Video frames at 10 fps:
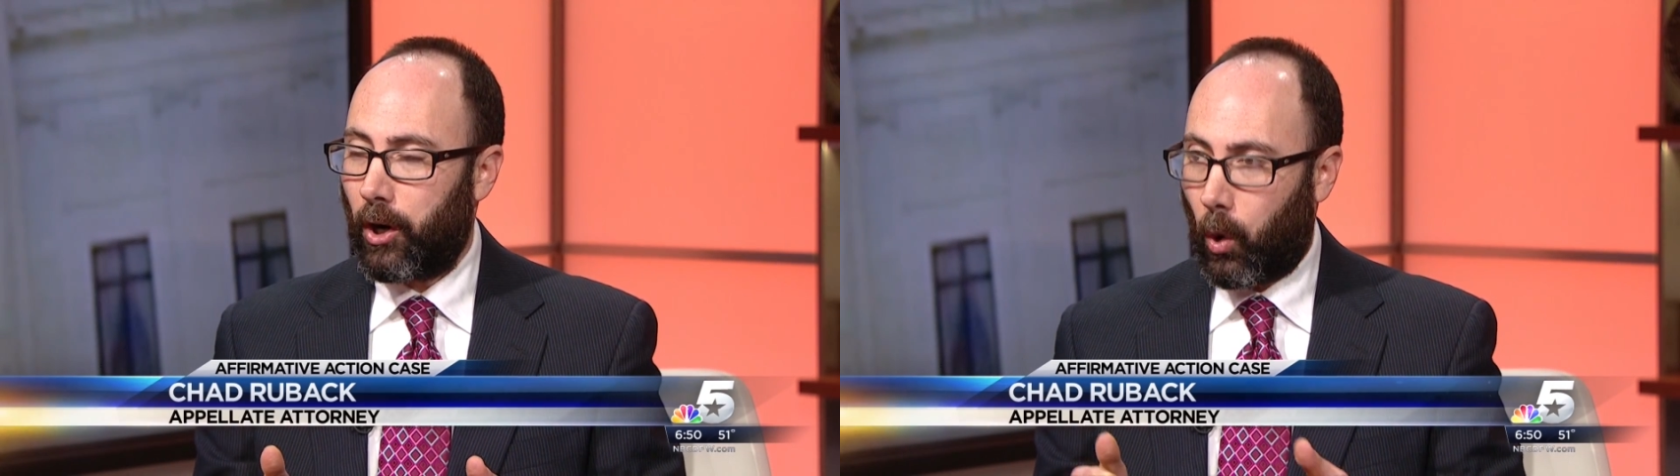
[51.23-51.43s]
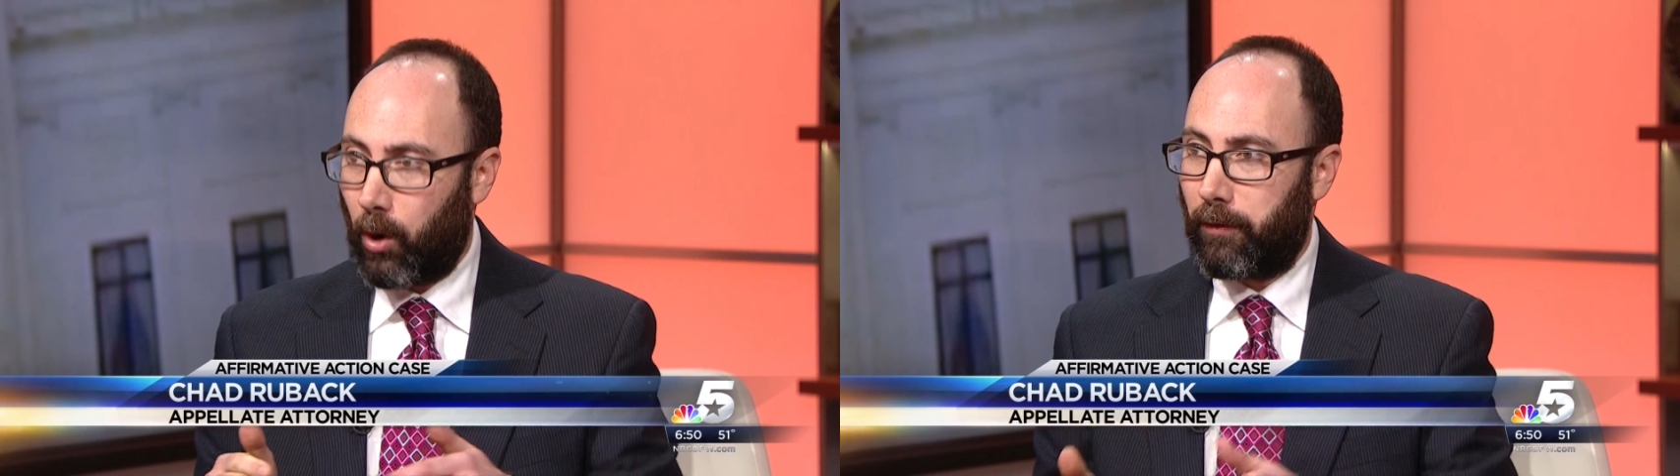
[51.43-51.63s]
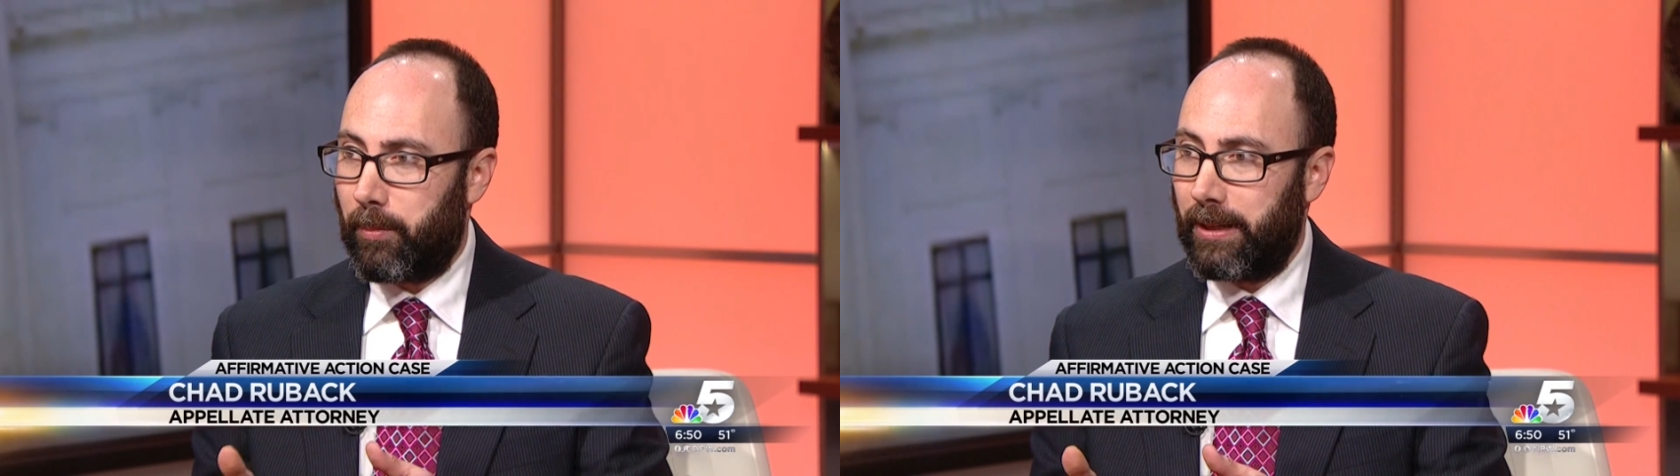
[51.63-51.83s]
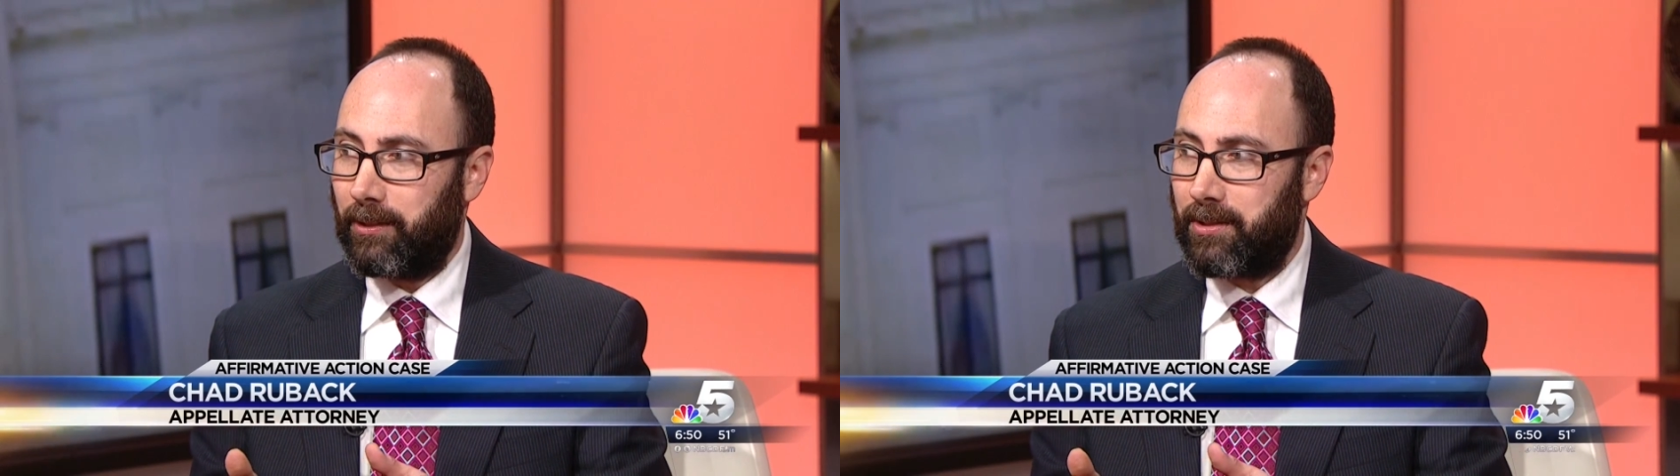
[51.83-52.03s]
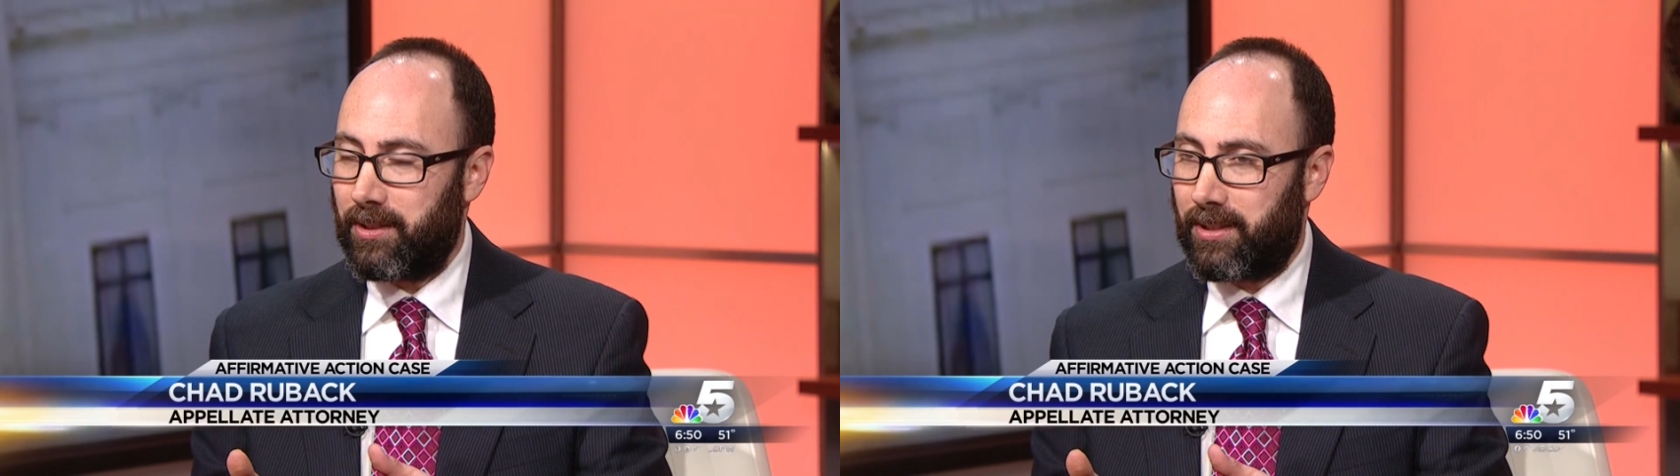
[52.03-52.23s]
Court of
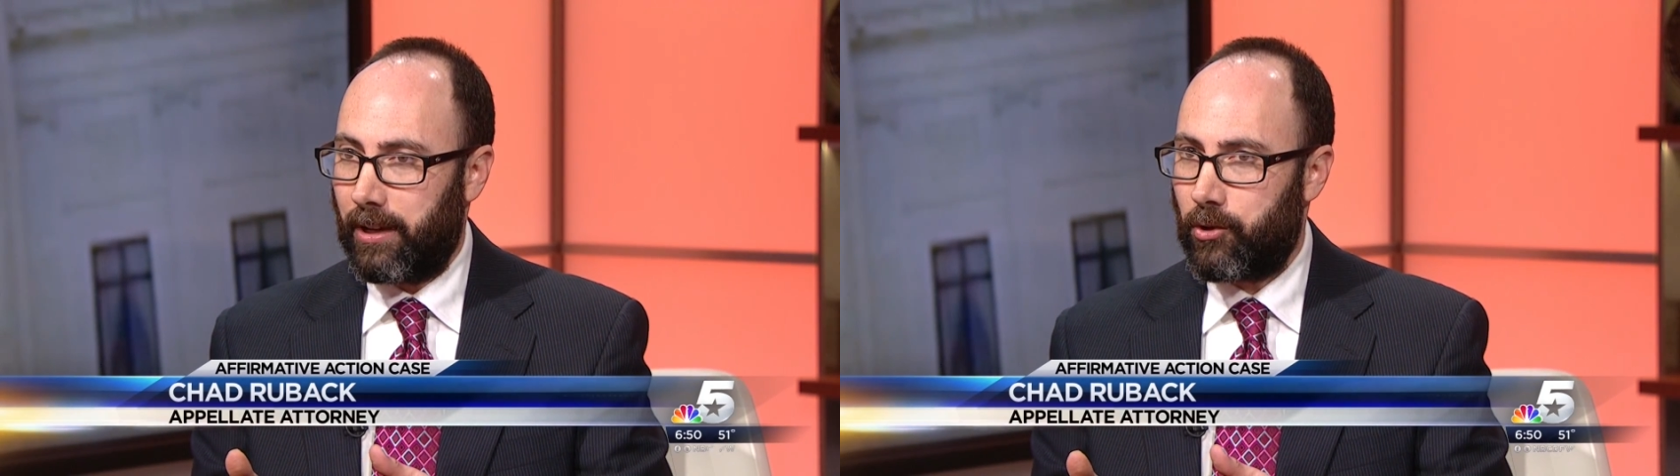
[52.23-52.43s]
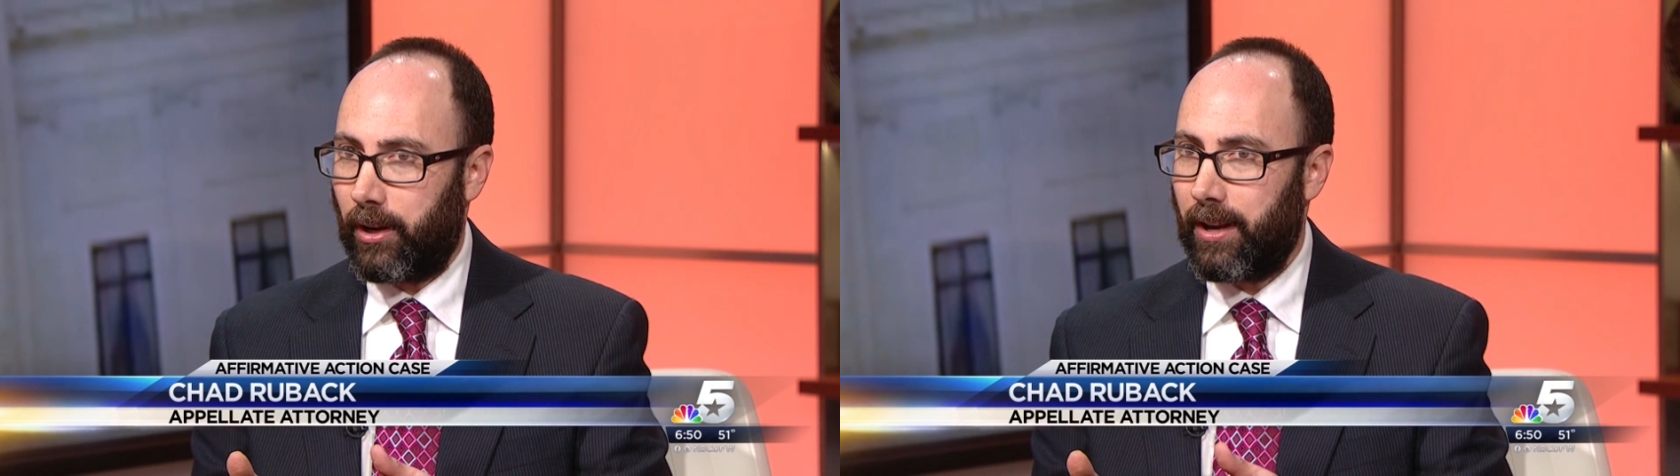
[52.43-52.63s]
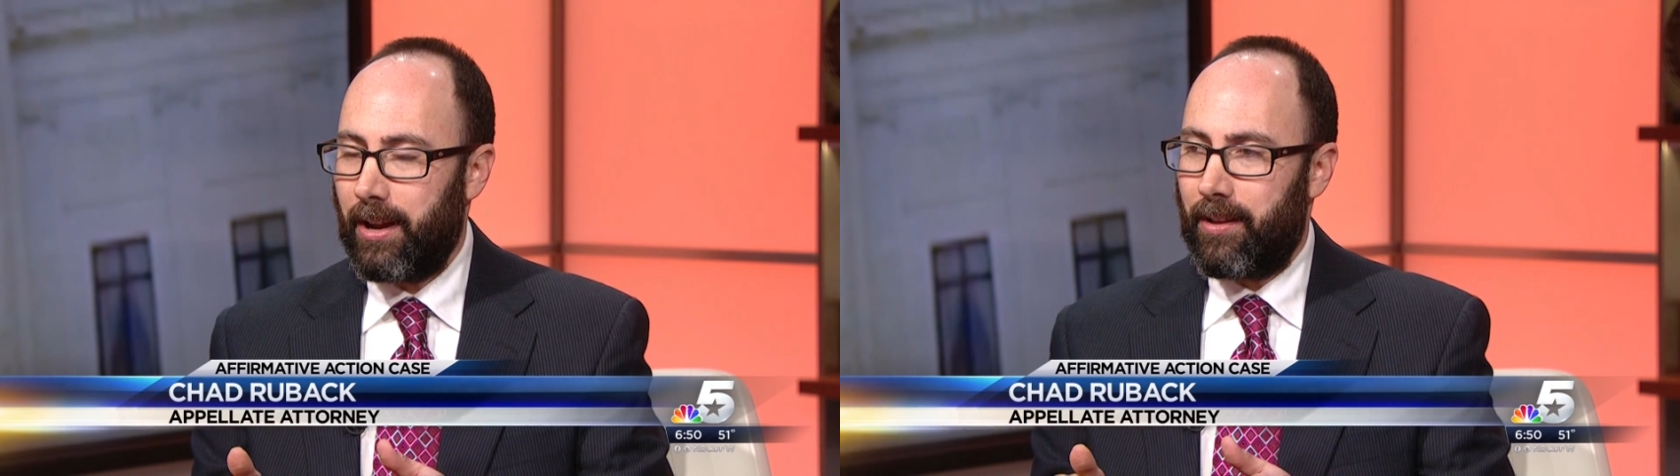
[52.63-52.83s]
Appeals decision.